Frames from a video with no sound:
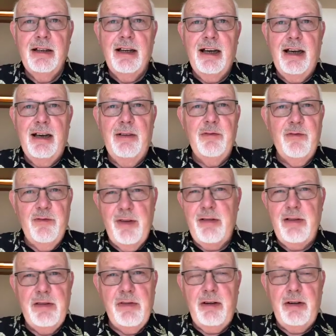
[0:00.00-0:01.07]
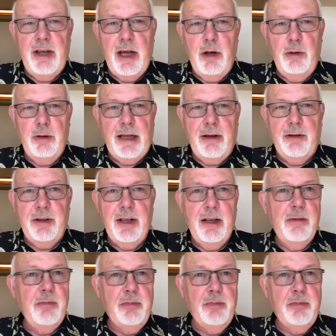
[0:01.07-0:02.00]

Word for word: Uh, very, very cold out there,